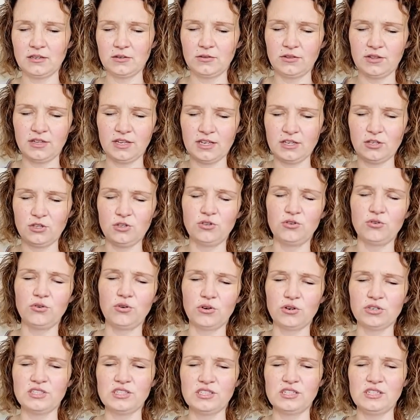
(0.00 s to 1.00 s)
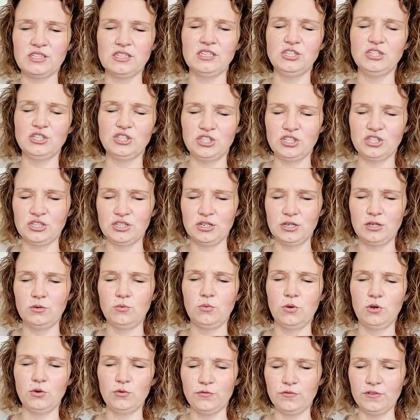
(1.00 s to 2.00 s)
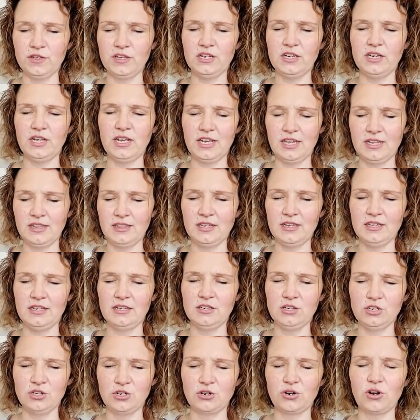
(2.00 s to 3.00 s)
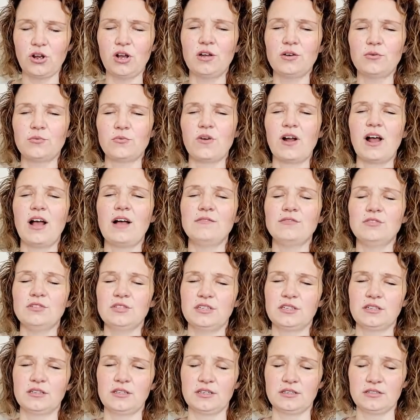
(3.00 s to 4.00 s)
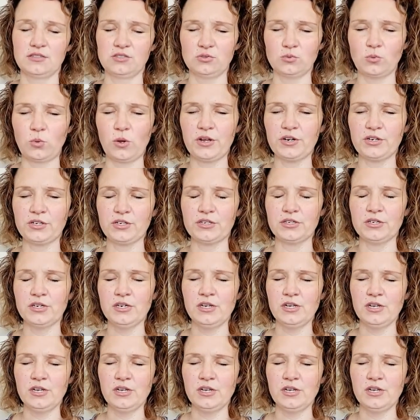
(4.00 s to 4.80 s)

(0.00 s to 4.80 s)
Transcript: like you're stitched and woven and then you're unraveling like a sweater